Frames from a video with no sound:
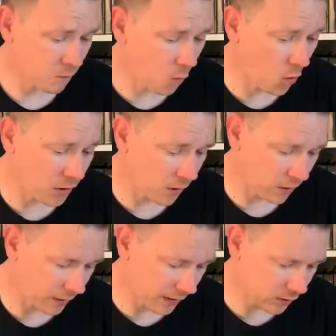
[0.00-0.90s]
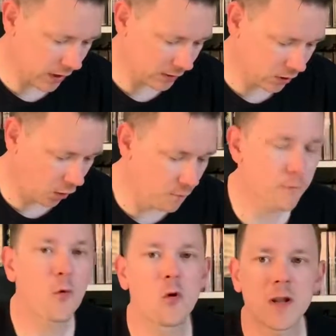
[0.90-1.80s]
why not? Let's go
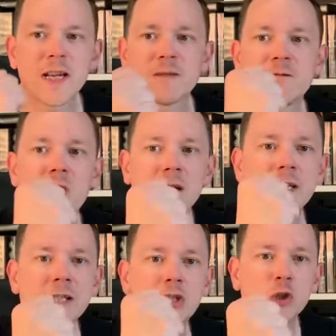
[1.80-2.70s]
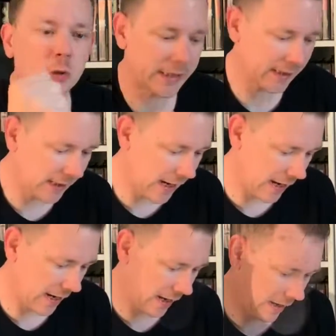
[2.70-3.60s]
for it. Let's fucking do it. Yeah.
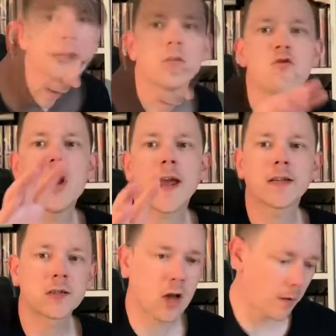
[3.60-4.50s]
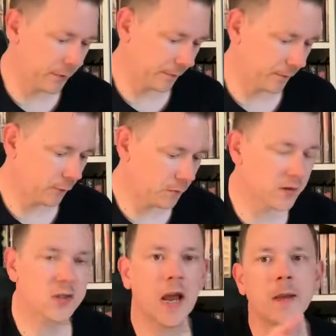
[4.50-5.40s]
Next up, from the
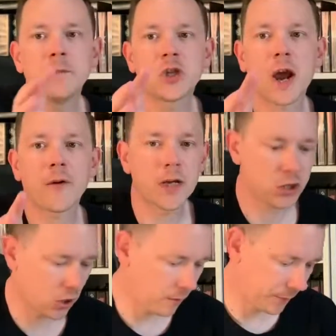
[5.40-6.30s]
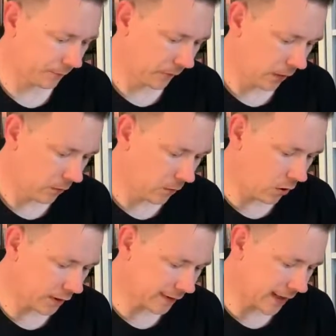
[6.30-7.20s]
same charity shop, we've
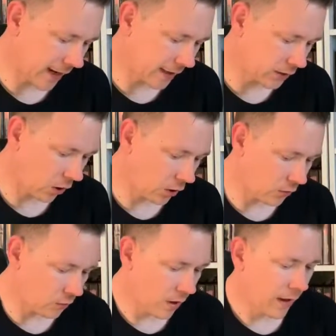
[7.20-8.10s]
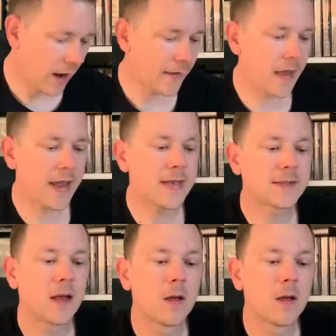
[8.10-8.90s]
got a Sega title, and that is